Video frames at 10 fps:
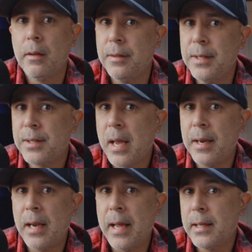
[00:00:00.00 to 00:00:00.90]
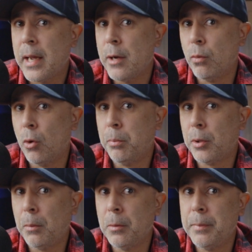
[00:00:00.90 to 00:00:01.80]
This Canon 8K RAW
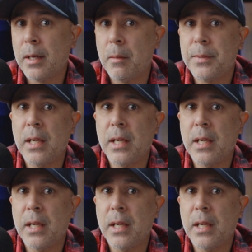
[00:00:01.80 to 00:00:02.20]
problem becomes